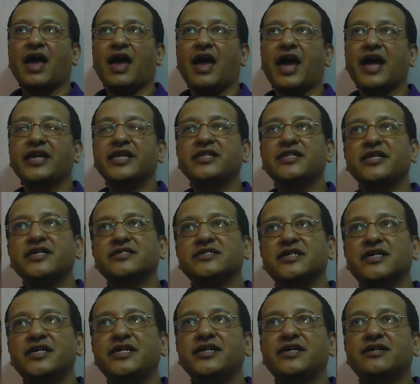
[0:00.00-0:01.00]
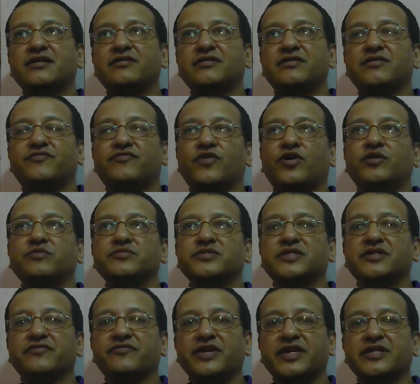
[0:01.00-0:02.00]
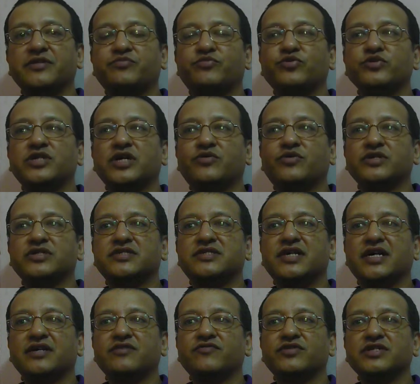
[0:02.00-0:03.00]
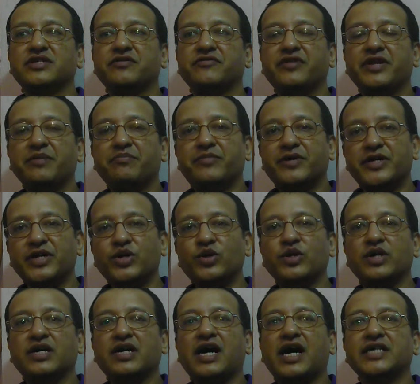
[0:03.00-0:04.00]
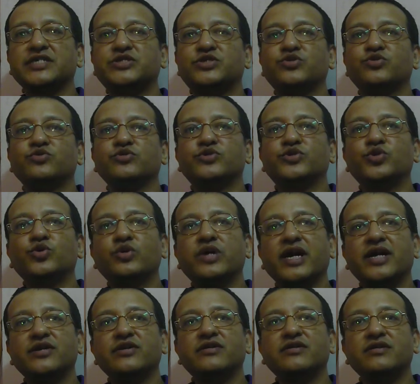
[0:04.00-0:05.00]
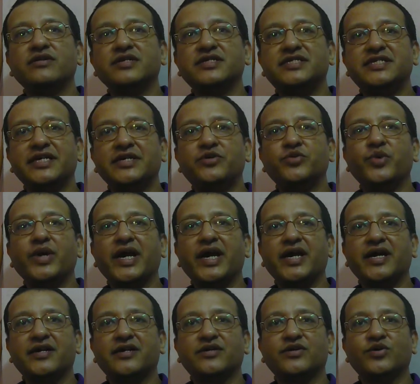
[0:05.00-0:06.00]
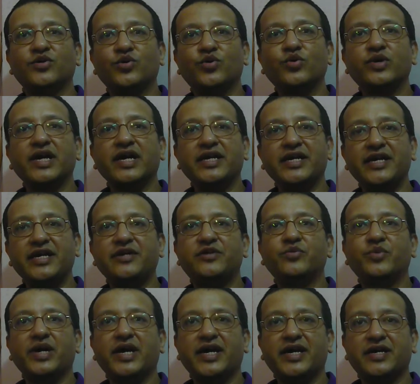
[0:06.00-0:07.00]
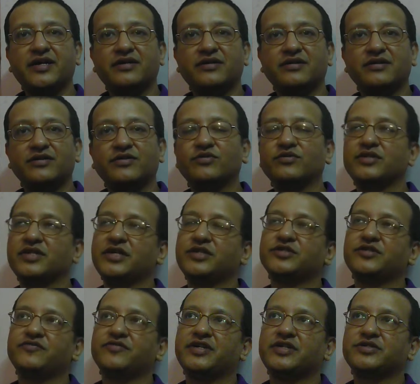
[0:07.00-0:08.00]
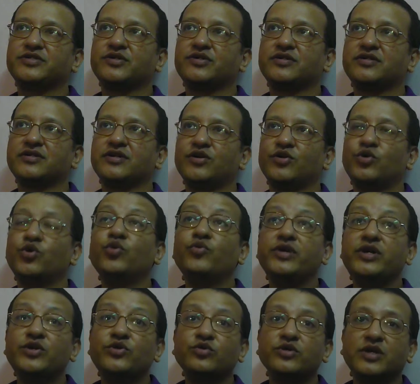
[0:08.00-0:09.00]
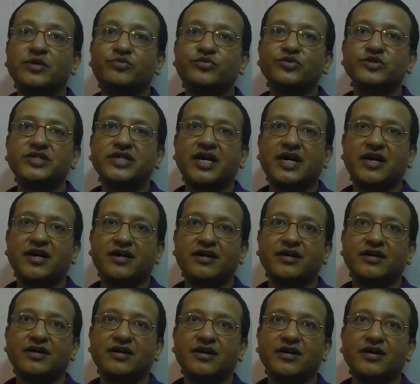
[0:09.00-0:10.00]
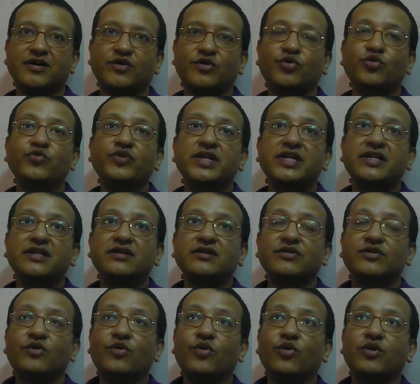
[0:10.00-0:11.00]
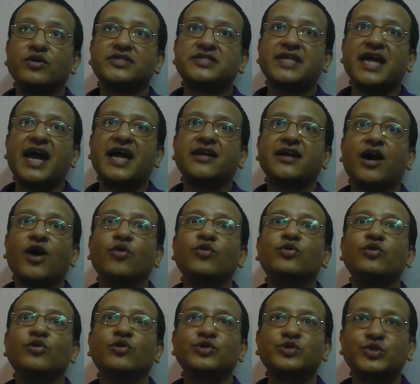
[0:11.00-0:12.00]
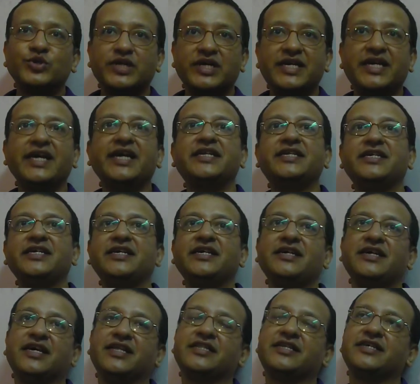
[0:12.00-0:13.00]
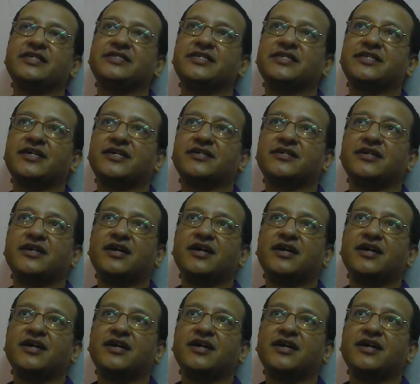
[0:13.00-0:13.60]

And in these earlier forms, the way the puja was done was a very particular caste rules: who can sit where, who can eat where, things of that sort. Who will do the puja, who will go stand how close to the deity, and things like that.